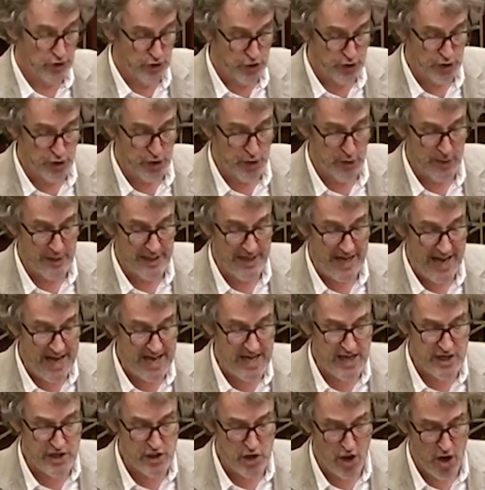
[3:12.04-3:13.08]
during
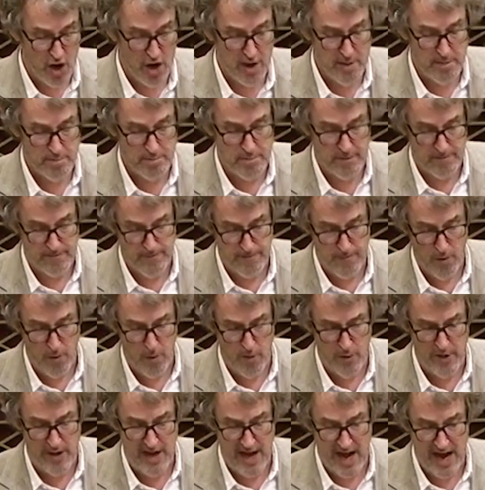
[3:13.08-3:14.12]
any time
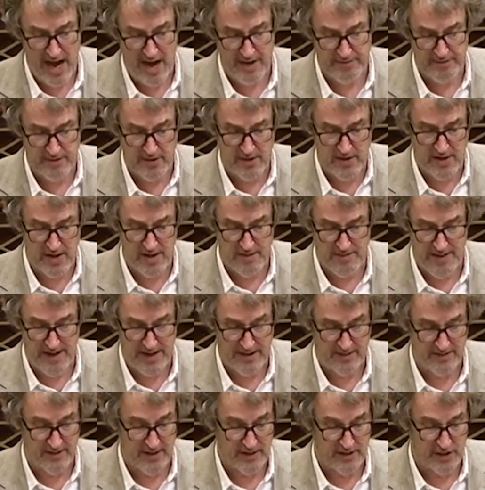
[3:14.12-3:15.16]
before and after the
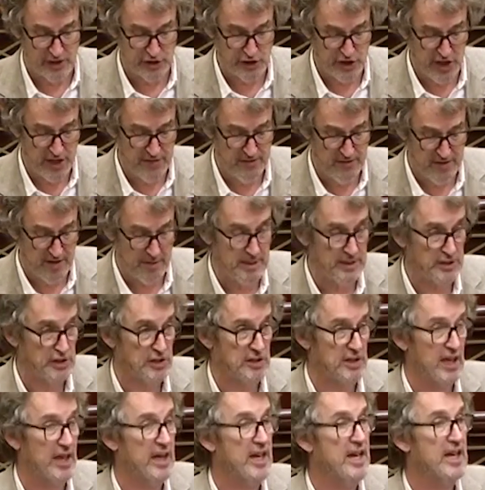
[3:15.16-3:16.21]
event that the Chief
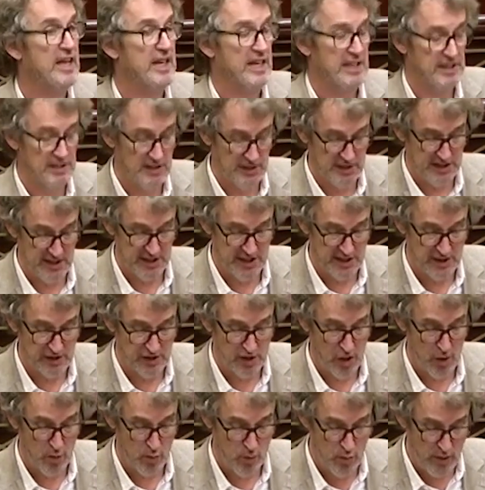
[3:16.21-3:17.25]
Commissioner
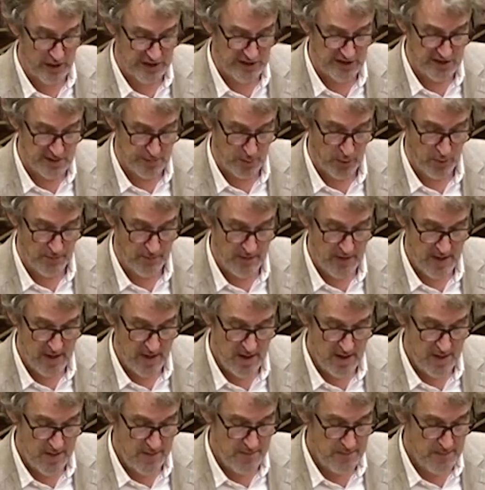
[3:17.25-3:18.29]
considers reasonable.
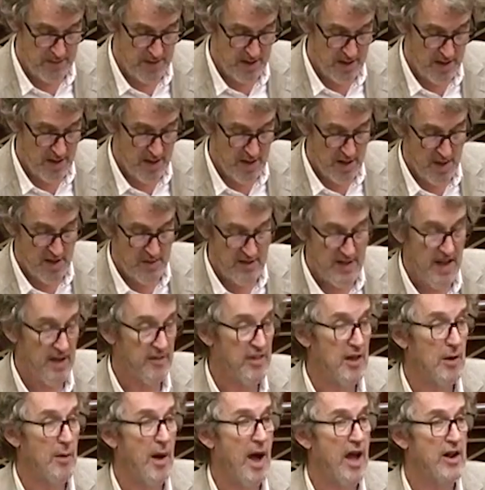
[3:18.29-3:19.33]
Now,
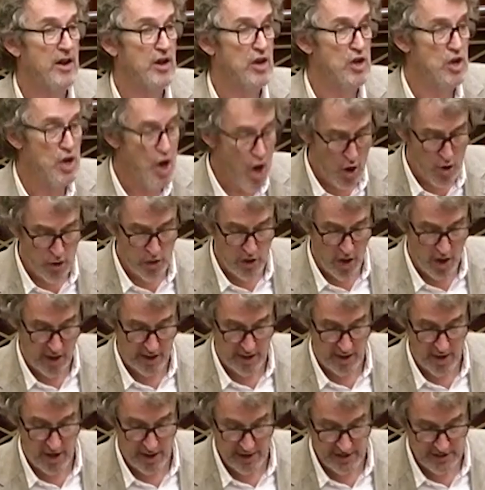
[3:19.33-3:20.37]
there are no
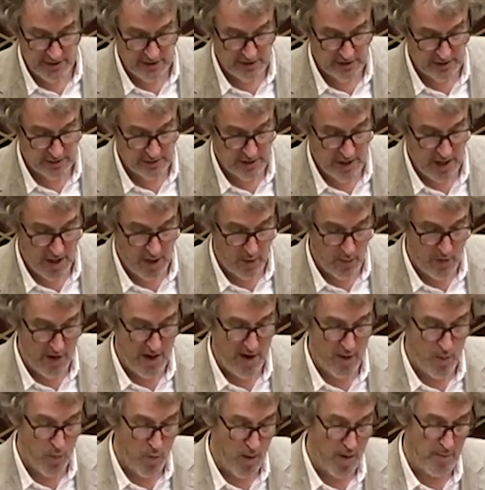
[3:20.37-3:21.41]
guidelines
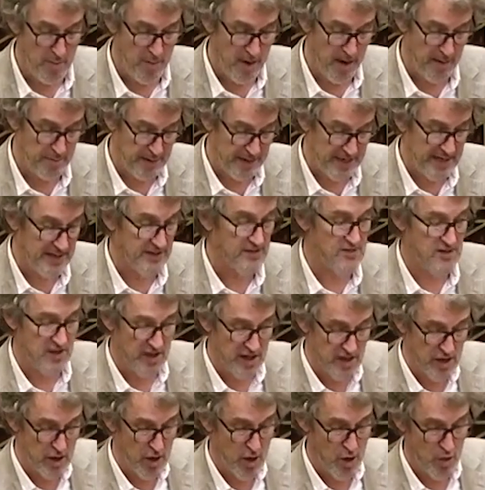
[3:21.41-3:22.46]
around what might be
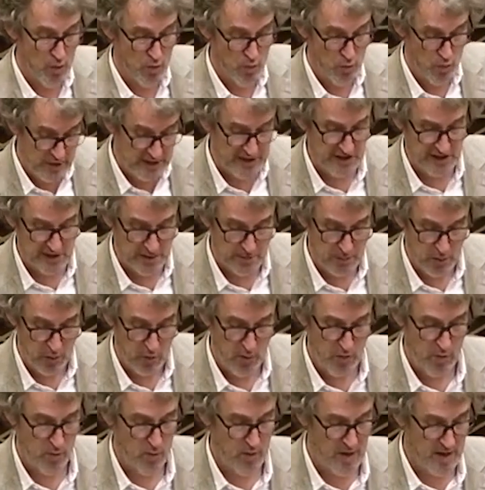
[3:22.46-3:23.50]
considered
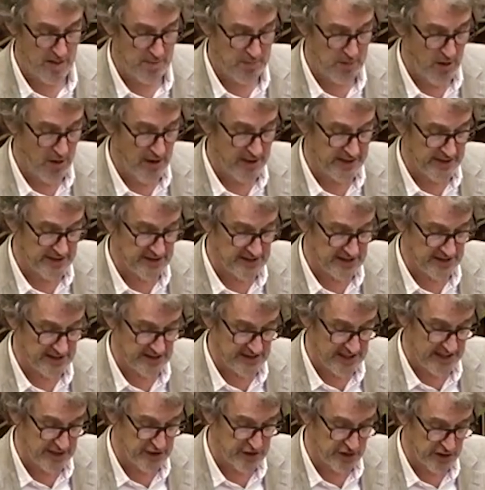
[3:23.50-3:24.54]
reasonable when applying this
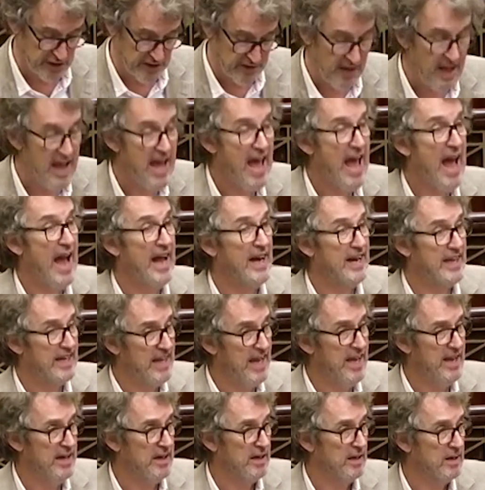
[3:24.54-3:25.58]
extension, and
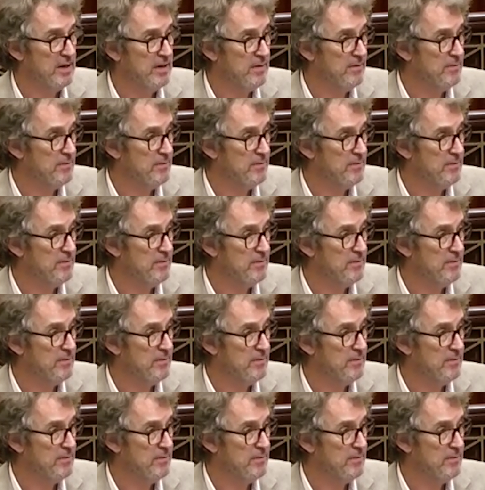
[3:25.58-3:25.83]
again,